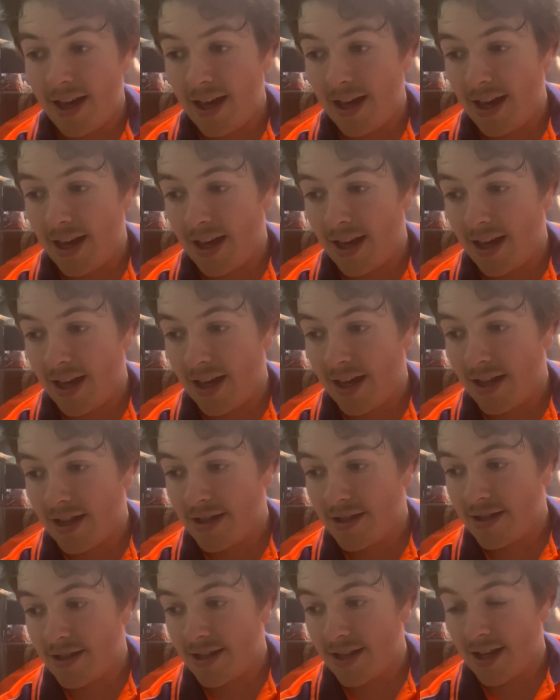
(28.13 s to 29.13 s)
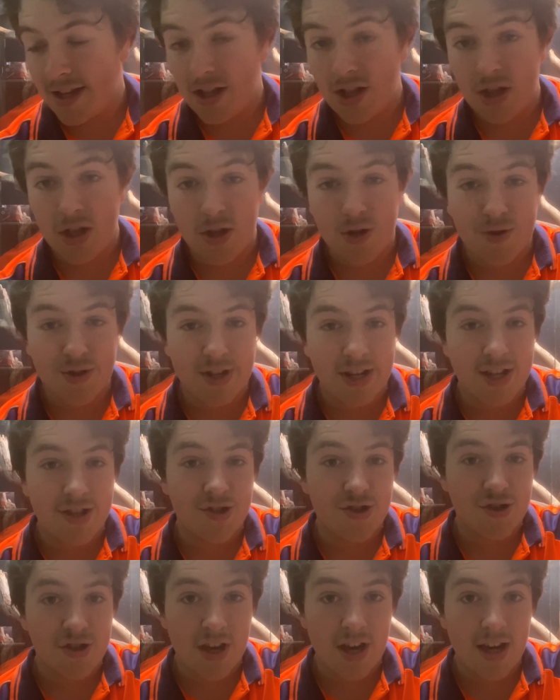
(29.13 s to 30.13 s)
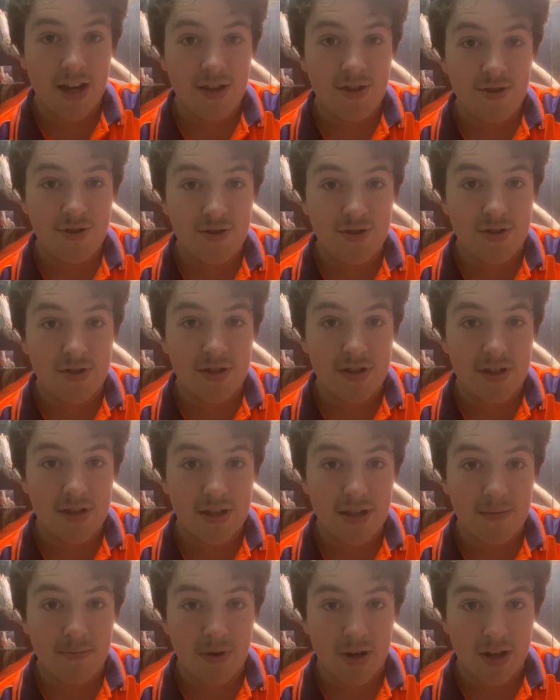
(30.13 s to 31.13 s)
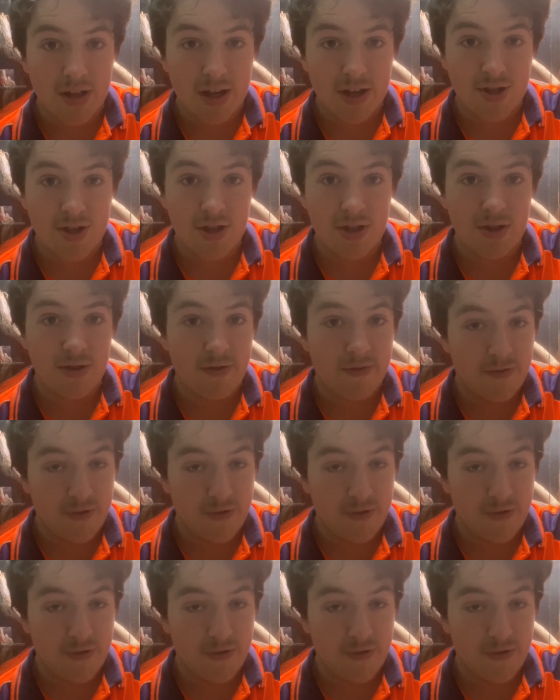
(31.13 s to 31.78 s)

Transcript: and yeah, a lot has changed in my collection,